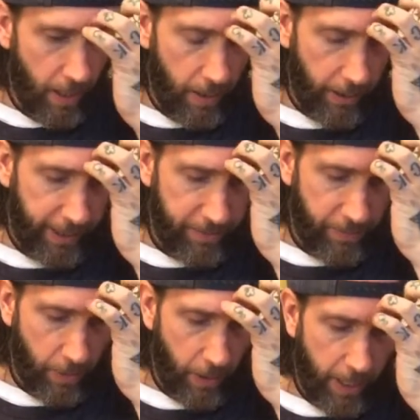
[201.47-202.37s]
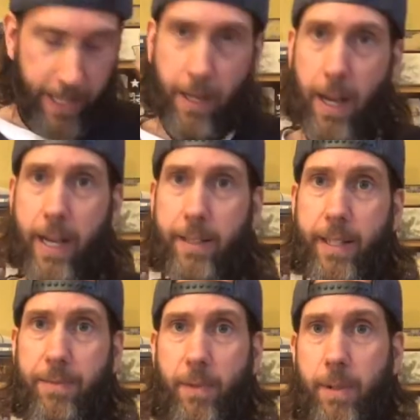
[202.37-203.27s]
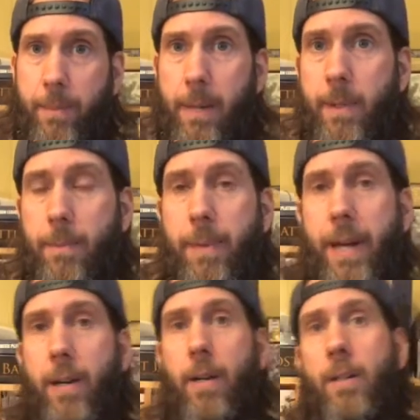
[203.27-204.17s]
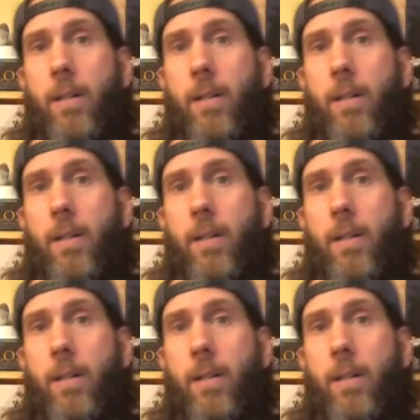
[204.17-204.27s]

looking for a different, maybe a better